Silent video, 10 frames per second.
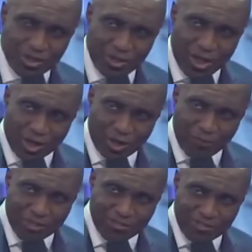Your
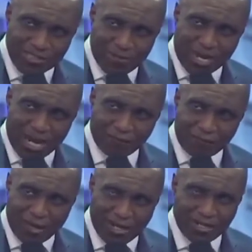economic system can't
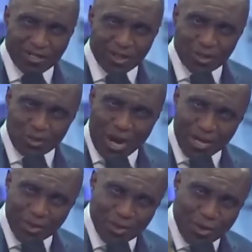fail. So
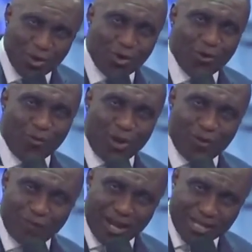I know
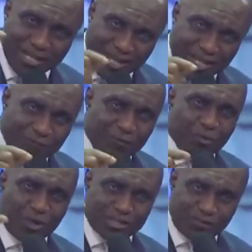if I give,
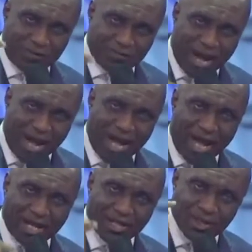you must give it
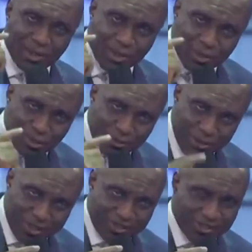back to
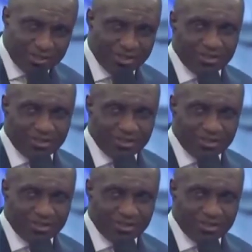me.